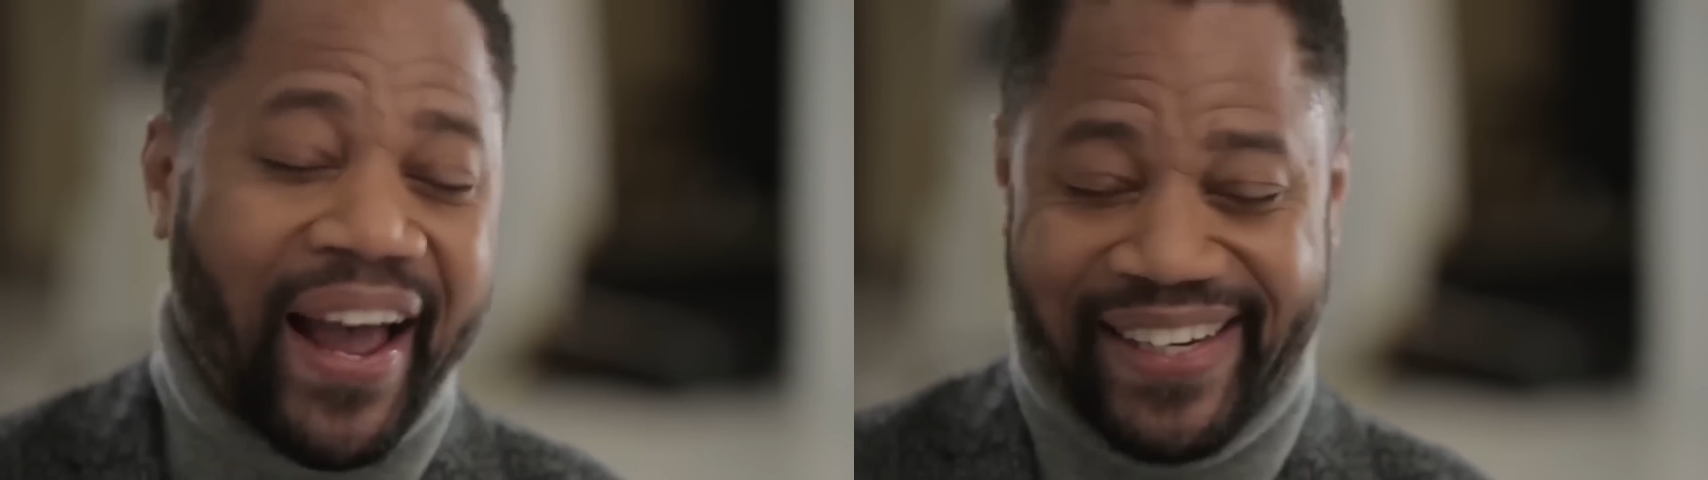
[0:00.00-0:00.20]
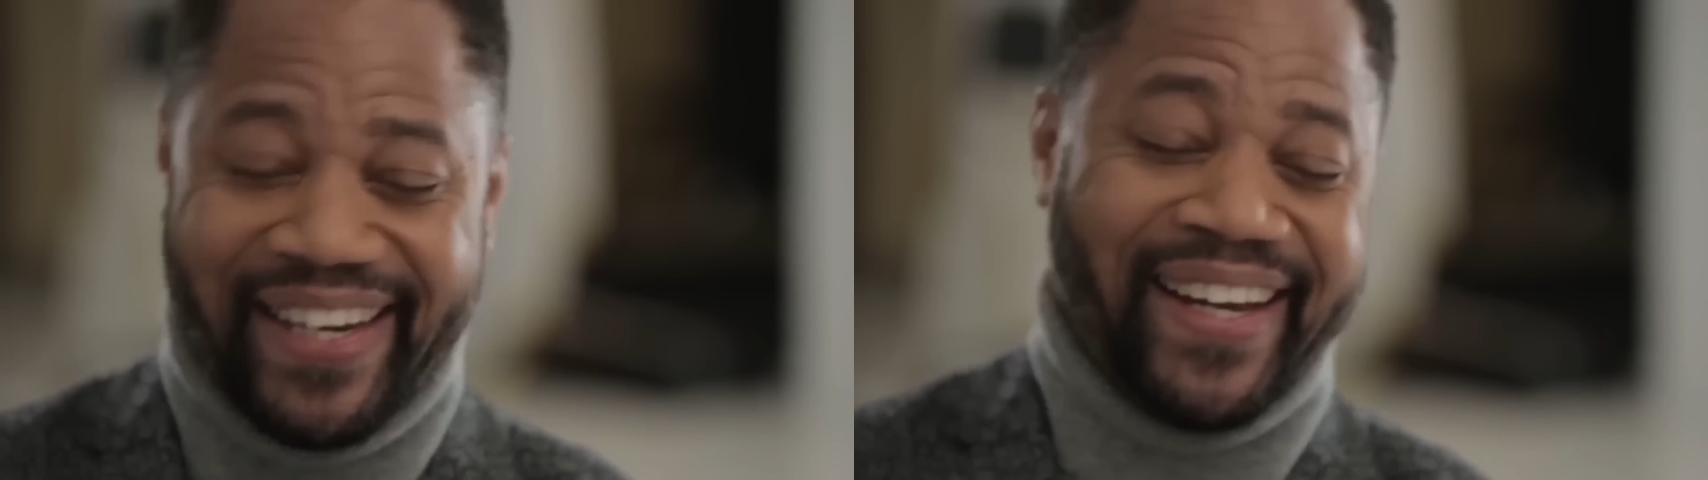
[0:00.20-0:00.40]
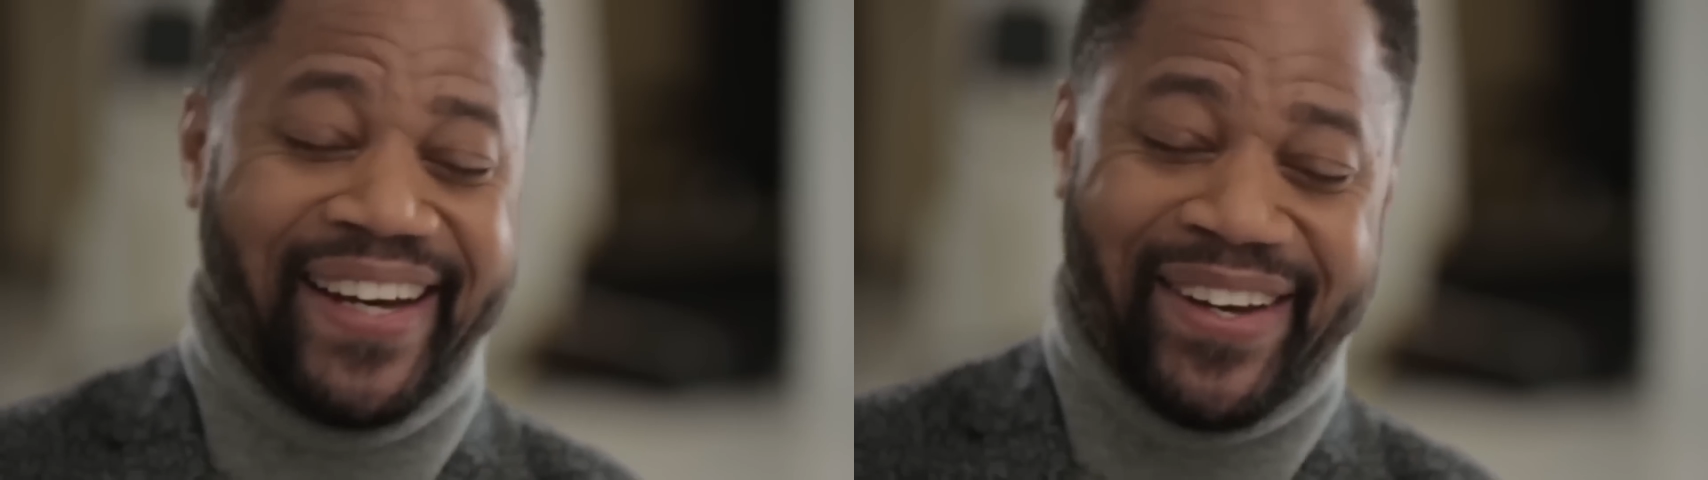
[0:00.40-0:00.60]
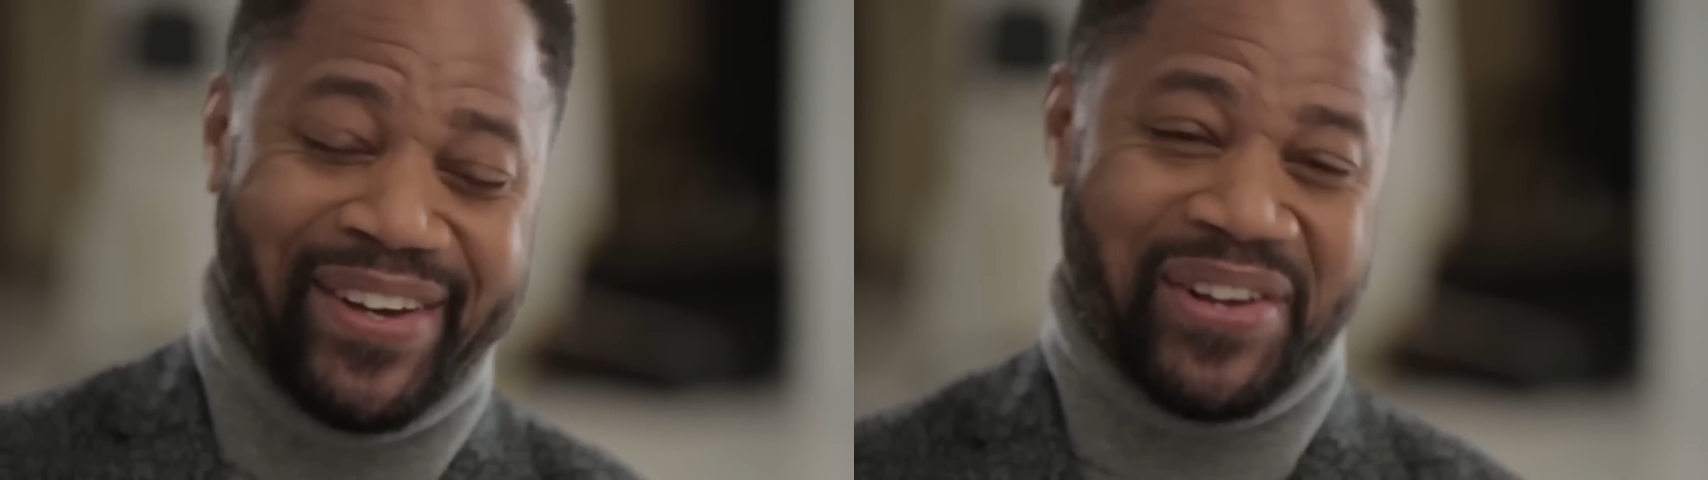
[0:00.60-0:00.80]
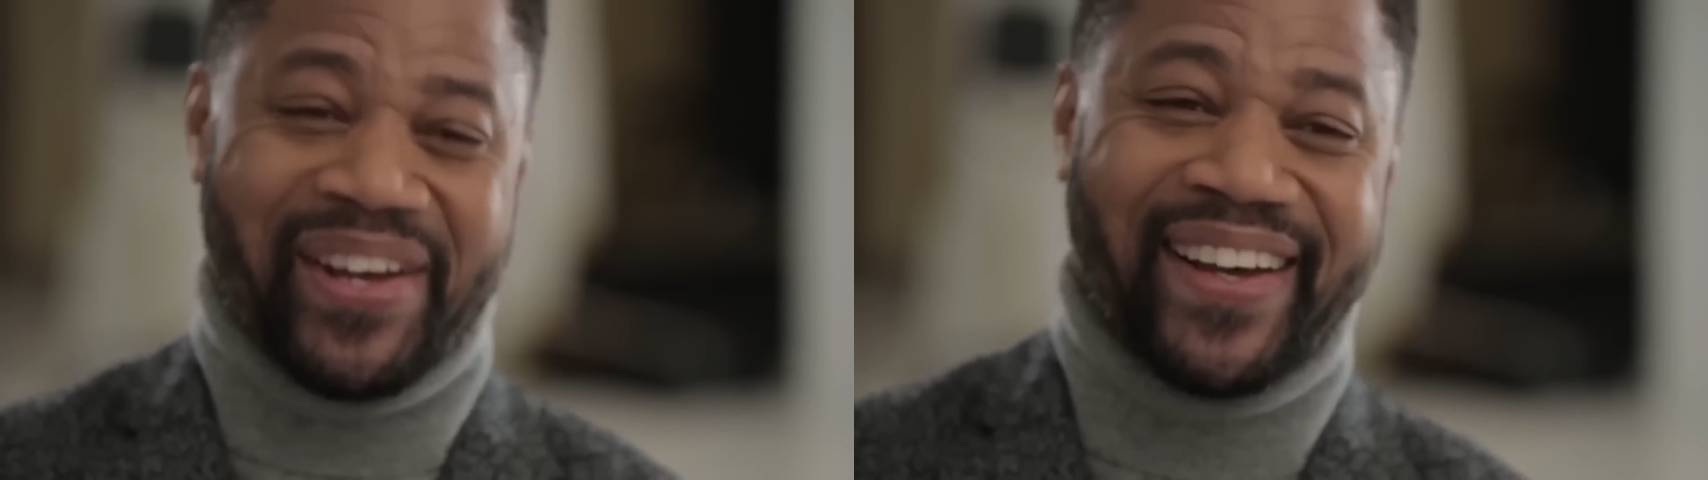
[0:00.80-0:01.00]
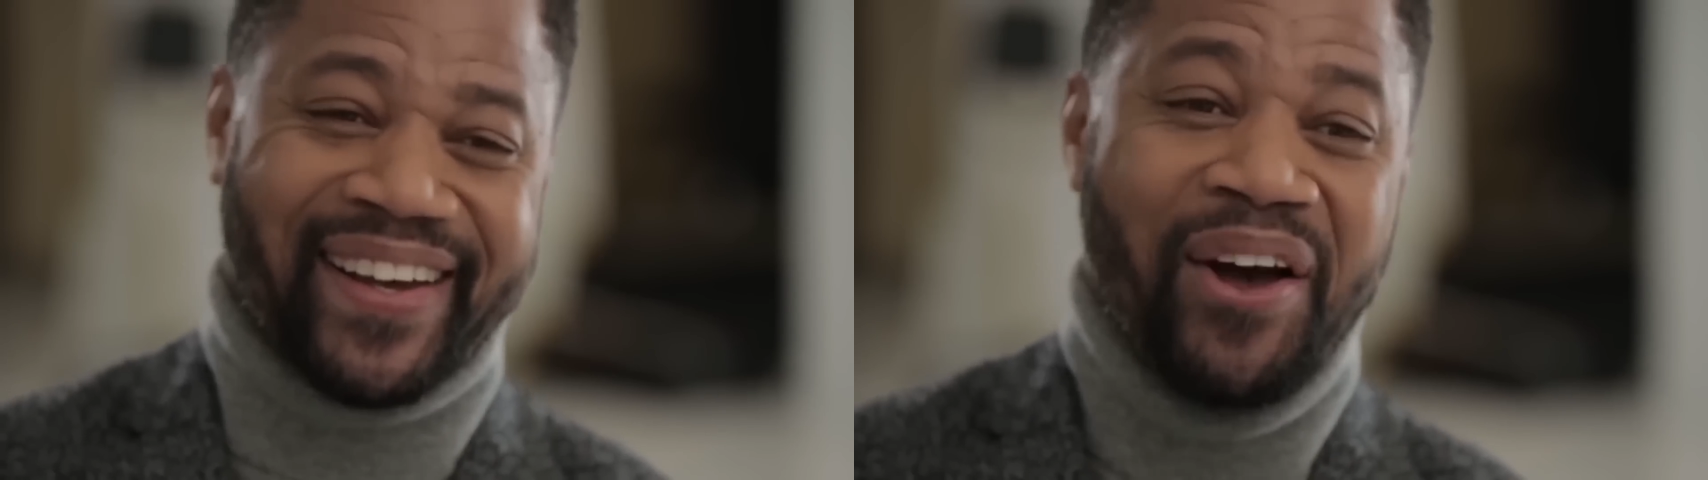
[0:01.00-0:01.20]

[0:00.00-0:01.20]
Maguire, he